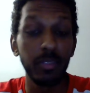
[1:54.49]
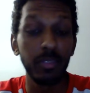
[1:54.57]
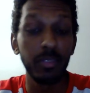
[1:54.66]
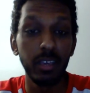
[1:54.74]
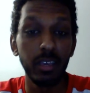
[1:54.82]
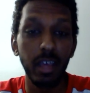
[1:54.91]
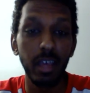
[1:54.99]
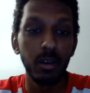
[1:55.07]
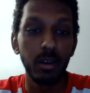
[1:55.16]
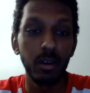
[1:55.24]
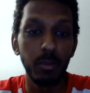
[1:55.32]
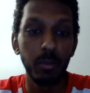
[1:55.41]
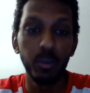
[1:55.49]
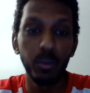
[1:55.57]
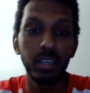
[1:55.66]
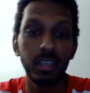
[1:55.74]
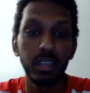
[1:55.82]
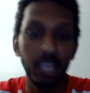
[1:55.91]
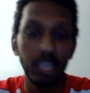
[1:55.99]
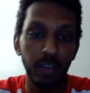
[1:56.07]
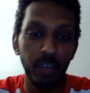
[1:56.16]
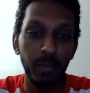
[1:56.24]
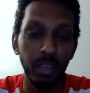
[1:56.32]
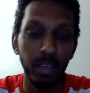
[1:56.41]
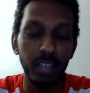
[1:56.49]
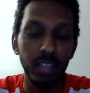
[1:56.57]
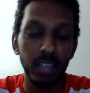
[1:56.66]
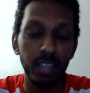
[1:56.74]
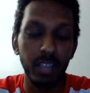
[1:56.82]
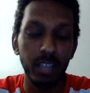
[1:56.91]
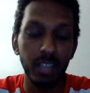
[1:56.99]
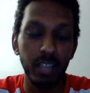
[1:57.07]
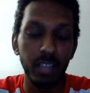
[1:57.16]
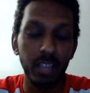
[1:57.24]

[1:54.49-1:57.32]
And I think that if we could keep Fabregas,